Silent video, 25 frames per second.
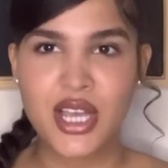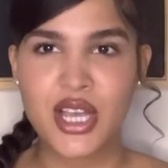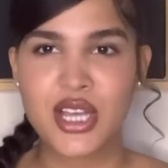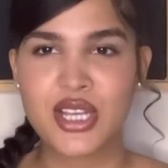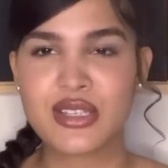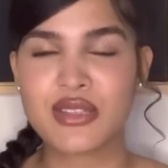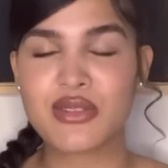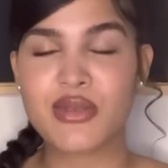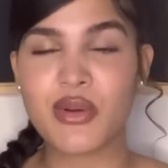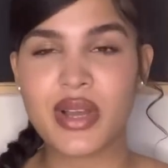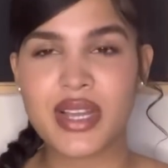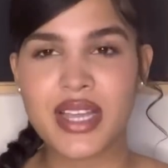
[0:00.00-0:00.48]

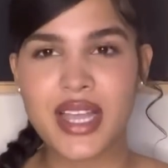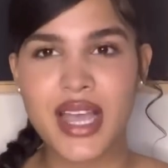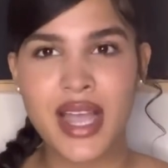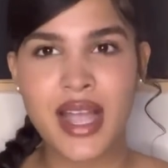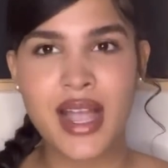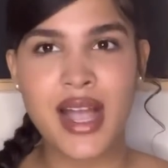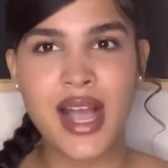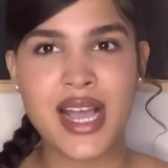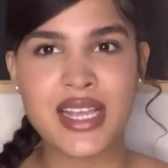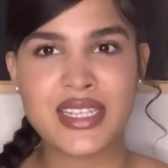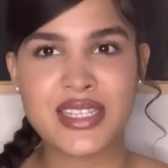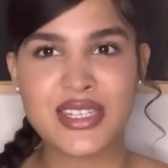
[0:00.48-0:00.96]
So again,
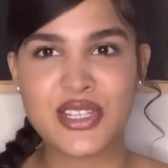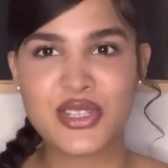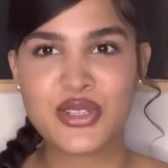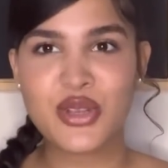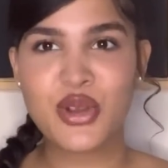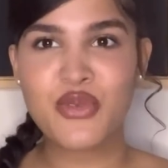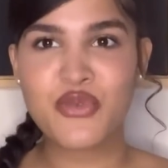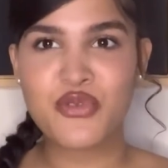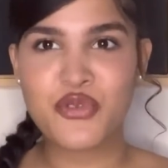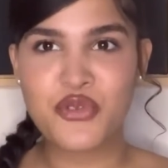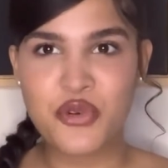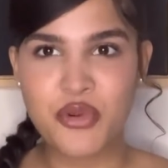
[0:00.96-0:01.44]
guys, these are
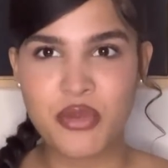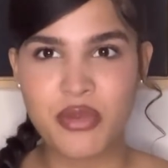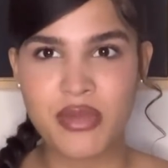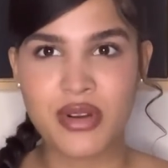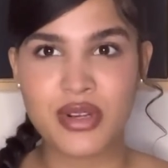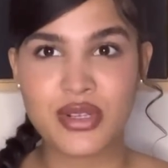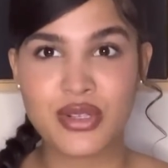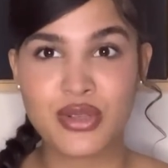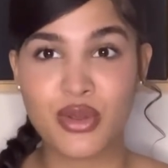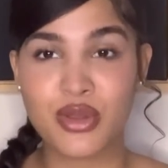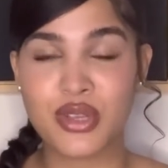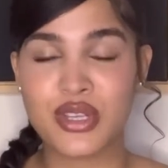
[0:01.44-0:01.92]

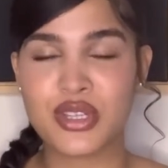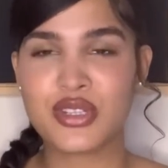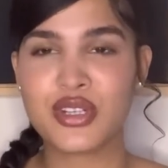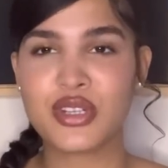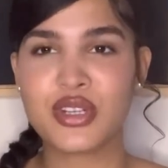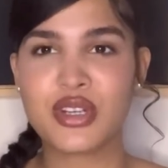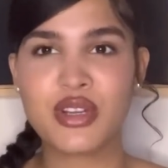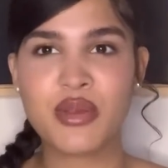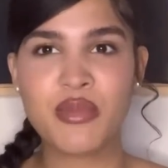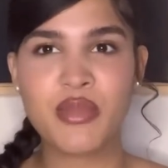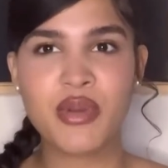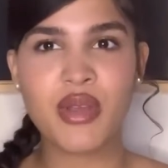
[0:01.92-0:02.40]
rumors. So these are
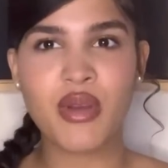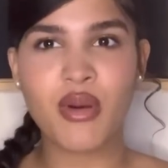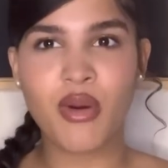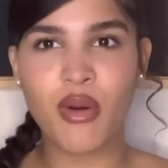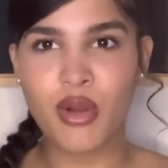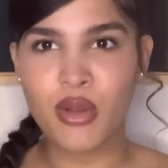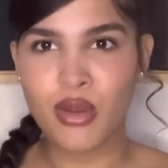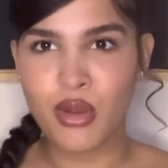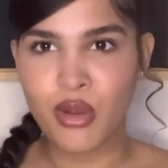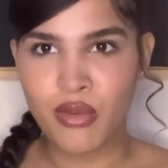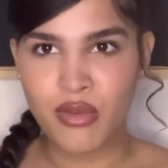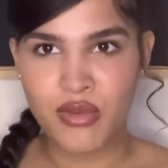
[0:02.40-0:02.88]
gonna be
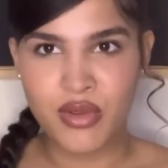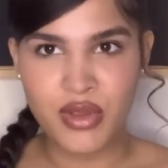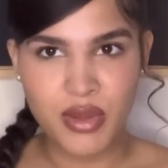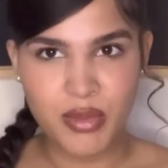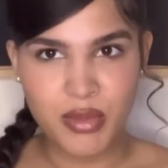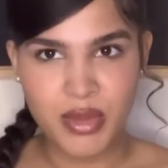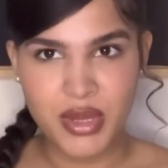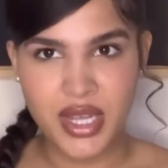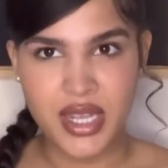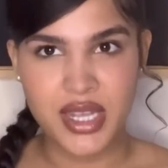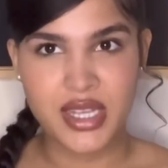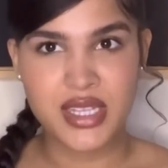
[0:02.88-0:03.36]
all over the
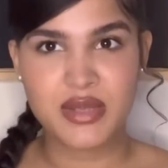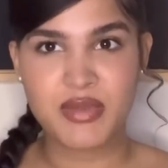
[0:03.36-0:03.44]
place.